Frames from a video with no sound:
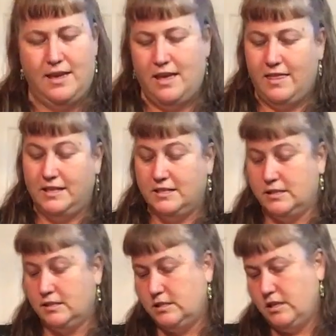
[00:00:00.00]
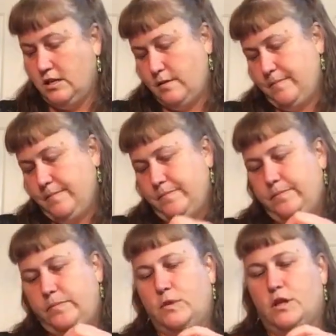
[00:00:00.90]
That doesn't suck.
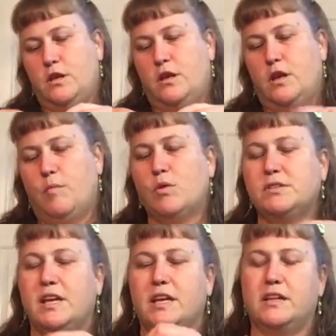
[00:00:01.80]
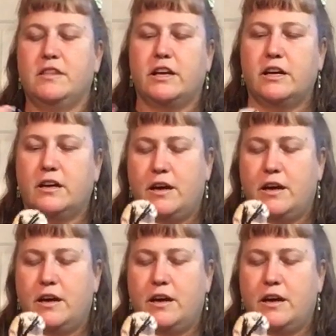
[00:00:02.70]
Once I get in there,